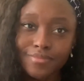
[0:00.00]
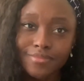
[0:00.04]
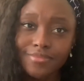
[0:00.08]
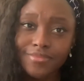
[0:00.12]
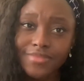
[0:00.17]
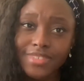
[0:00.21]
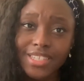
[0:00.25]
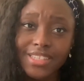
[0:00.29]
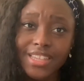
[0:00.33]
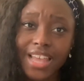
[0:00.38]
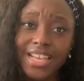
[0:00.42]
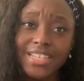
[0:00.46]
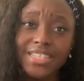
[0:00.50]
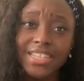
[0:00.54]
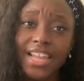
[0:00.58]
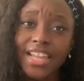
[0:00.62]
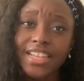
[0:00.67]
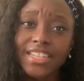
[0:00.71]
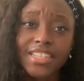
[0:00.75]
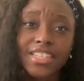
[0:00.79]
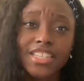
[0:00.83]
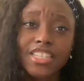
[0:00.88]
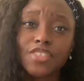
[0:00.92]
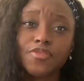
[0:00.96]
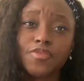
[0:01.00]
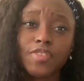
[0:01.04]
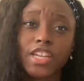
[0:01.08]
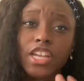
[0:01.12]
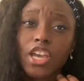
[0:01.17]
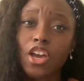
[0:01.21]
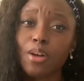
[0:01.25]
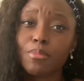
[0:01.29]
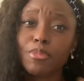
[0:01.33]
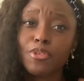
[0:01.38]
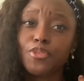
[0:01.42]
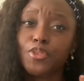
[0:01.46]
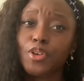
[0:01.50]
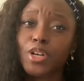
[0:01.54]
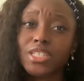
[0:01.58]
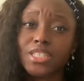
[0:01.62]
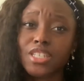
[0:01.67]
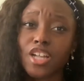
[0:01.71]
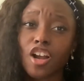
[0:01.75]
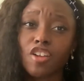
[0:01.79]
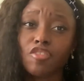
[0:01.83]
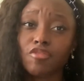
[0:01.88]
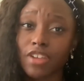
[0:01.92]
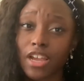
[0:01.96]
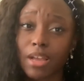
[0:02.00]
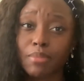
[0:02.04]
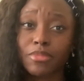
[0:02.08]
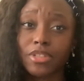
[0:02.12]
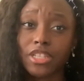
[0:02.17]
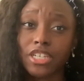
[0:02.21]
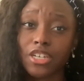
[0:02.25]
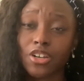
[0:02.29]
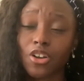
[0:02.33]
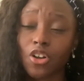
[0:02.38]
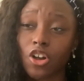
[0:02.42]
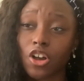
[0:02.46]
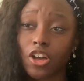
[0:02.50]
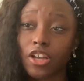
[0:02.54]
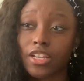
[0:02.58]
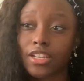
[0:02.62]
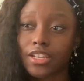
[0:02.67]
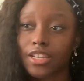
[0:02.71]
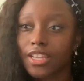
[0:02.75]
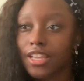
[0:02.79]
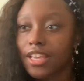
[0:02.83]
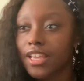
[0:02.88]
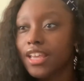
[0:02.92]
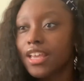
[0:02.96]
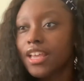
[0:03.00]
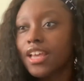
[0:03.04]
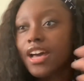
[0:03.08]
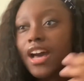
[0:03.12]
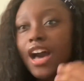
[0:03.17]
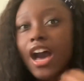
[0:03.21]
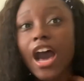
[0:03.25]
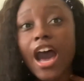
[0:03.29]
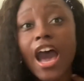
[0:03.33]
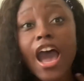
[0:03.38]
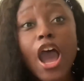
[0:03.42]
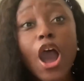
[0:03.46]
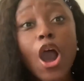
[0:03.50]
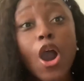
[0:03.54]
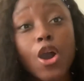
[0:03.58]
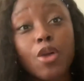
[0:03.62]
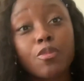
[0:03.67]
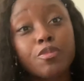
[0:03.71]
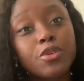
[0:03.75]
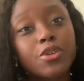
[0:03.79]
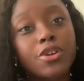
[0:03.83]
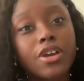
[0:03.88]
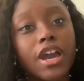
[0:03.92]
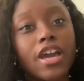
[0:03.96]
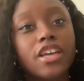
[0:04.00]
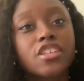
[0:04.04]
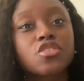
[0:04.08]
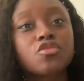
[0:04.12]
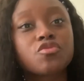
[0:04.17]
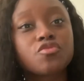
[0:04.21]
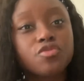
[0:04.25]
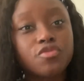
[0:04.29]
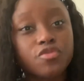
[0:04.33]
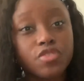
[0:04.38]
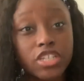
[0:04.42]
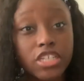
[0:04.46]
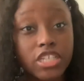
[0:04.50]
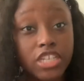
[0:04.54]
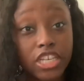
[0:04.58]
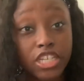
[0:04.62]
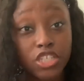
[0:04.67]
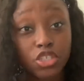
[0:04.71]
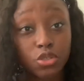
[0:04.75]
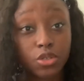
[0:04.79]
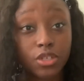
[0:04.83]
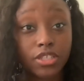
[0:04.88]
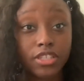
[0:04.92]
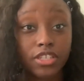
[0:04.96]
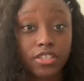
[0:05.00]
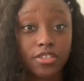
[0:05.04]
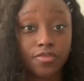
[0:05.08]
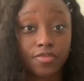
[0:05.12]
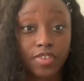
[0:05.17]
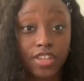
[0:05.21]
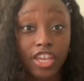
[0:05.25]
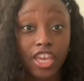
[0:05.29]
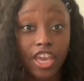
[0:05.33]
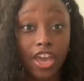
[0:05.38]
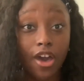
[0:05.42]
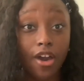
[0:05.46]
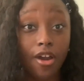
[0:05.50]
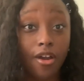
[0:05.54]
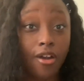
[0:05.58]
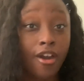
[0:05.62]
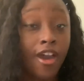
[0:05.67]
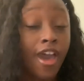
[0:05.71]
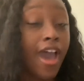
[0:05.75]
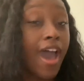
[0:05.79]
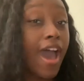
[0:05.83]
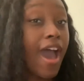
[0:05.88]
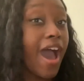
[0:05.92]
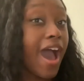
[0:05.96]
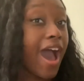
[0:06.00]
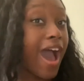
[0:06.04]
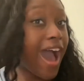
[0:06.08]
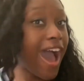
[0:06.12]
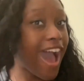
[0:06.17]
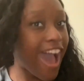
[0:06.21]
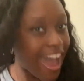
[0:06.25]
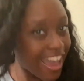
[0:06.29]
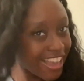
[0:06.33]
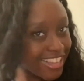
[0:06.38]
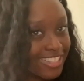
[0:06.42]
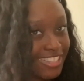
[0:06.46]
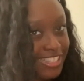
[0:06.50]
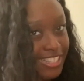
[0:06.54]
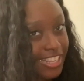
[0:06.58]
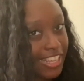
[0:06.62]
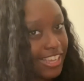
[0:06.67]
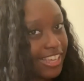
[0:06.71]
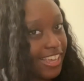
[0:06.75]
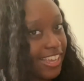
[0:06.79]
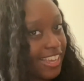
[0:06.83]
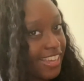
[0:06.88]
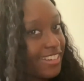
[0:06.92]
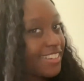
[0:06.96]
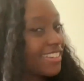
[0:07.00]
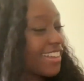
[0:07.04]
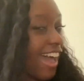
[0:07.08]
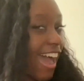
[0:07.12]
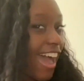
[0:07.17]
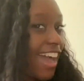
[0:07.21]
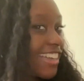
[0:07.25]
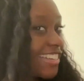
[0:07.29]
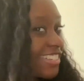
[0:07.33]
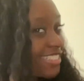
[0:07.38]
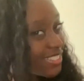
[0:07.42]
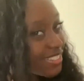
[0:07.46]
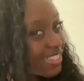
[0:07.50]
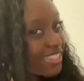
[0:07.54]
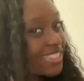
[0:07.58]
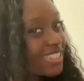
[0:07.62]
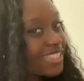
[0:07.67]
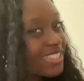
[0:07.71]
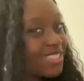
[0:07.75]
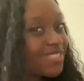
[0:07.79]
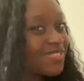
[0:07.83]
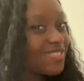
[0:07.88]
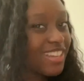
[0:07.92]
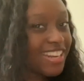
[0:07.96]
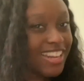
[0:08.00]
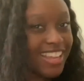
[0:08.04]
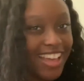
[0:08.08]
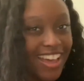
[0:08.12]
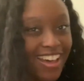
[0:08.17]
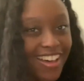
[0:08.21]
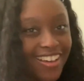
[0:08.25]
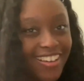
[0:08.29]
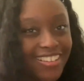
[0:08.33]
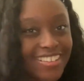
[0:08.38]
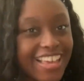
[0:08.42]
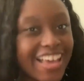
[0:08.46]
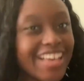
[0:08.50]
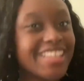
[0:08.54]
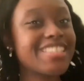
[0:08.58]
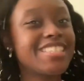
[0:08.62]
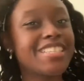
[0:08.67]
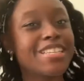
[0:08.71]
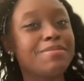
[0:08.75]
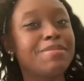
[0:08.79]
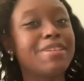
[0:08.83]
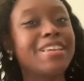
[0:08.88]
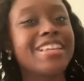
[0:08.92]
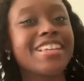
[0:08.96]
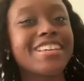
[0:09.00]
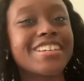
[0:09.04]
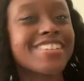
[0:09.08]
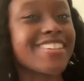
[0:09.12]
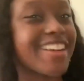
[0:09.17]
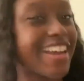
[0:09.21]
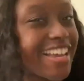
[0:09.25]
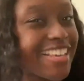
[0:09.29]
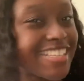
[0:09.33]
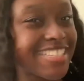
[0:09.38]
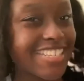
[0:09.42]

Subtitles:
That's the end of this video before I start rambling on. I hope you guys really enjoyed this video. I did. I enjoyed this video. Y'all see me look crazy